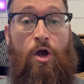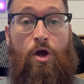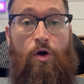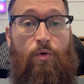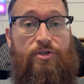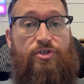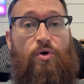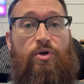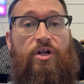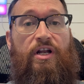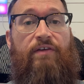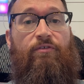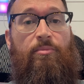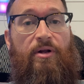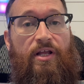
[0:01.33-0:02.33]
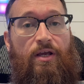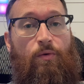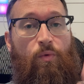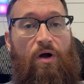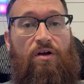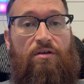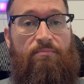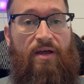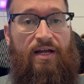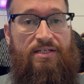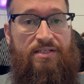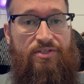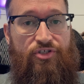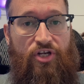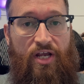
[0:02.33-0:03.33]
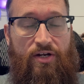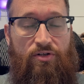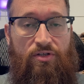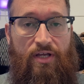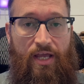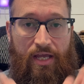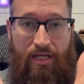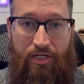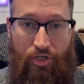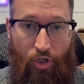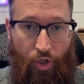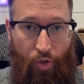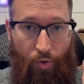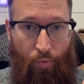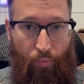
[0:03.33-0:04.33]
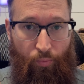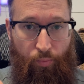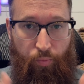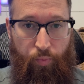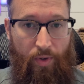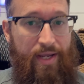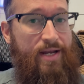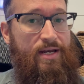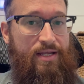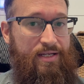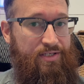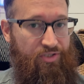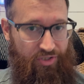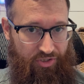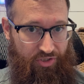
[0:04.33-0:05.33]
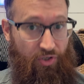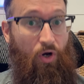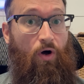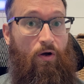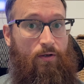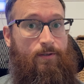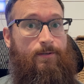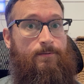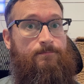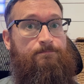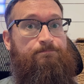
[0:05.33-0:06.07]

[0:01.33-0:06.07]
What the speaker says: What's going on, everybody? Welcome back to the channel, and we need to talk.